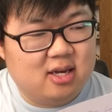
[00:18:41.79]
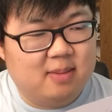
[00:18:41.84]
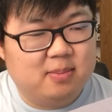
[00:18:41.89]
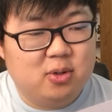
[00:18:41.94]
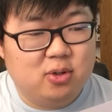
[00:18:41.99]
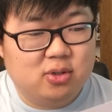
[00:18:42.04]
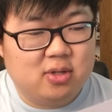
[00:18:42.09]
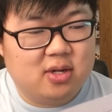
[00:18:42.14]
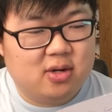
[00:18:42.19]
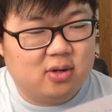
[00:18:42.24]
I'm
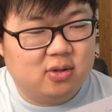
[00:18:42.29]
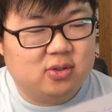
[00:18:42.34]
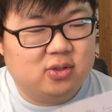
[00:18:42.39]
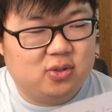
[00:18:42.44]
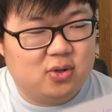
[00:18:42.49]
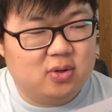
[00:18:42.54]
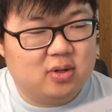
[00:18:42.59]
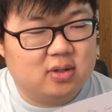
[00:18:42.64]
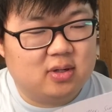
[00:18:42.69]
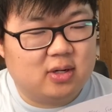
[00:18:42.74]
usually a good
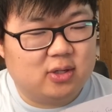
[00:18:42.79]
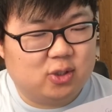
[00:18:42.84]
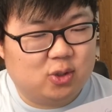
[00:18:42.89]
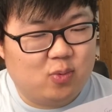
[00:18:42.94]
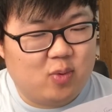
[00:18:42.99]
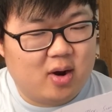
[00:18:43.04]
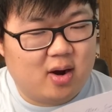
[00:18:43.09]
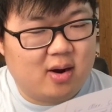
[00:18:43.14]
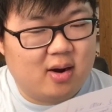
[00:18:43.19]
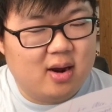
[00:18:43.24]
student, I
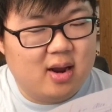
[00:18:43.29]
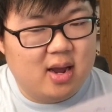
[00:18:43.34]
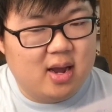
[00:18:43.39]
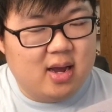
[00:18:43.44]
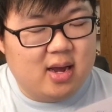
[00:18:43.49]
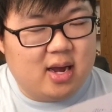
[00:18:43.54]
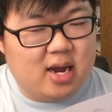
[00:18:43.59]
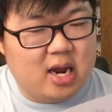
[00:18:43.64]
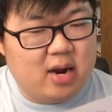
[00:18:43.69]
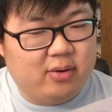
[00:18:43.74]
swear.
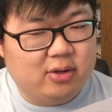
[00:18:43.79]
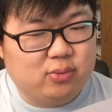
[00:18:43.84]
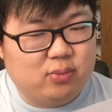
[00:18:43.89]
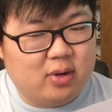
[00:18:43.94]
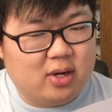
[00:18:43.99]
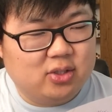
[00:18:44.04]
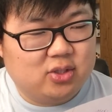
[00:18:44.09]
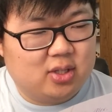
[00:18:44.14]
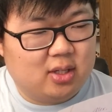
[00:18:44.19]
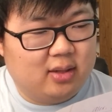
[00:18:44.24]
I always
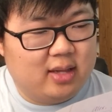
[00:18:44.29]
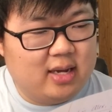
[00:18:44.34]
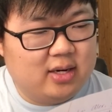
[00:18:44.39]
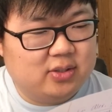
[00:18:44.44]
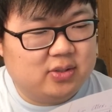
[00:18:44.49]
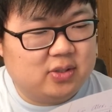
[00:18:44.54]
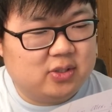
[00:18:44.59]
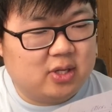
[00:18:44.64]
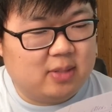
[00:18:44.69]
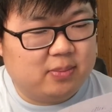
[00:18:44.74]
watch the
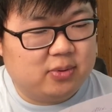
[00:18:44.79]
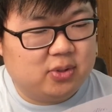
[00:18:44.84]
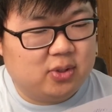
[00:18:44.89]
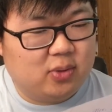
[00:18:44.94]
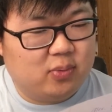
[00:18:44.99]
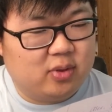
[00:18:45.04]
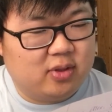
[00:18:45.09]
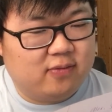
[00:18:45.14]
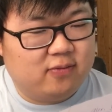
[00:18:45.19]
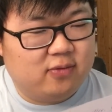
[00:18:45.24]
latest episode